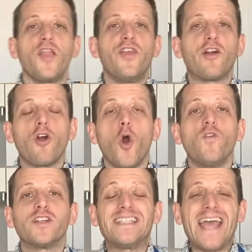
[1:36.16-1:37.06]
There are
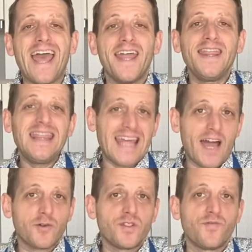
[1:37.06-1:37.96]
over
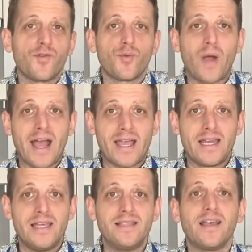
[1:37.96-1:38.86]
10,000
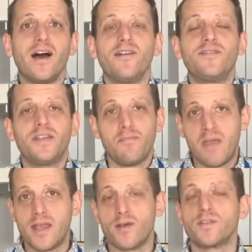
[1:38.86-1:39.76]
varieties of
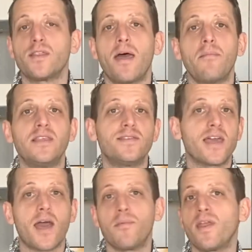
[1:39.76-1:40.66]
tomatoes, and that means they
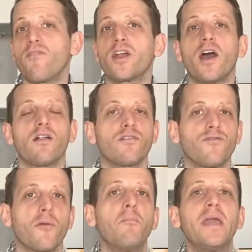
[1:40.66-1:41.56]
come in every color
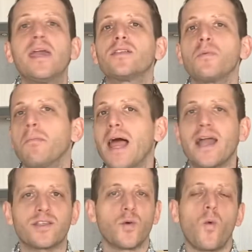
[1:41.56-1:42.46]
from pink to
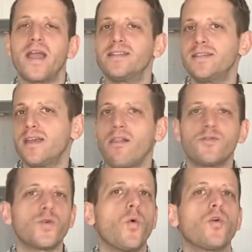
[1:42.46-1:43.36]
black to white to yellow
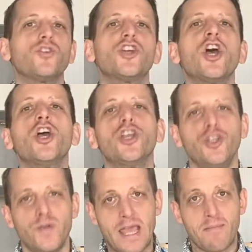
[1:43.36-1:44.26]
to orange,
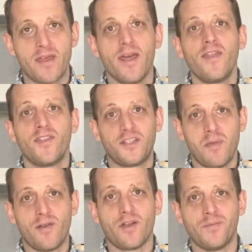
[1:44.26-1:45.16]
you name it, the
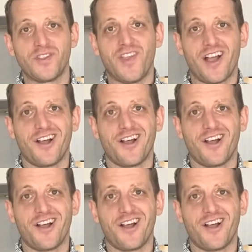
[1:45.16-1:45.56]
tomato comes in that